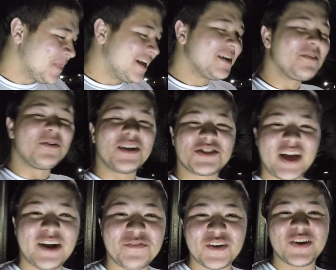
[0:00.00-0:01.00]
We were trying
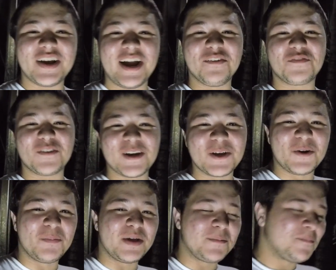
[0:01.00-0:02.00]
to figure it out for a little
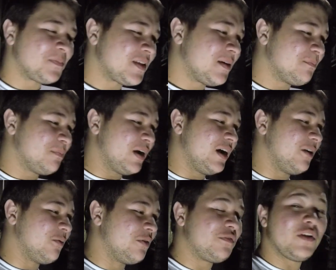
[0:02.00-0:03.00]
bit, but
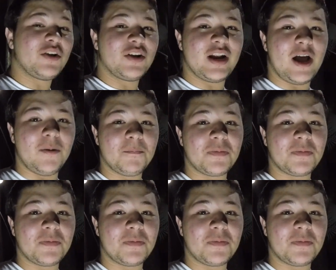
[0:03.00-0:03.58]
we figured it out.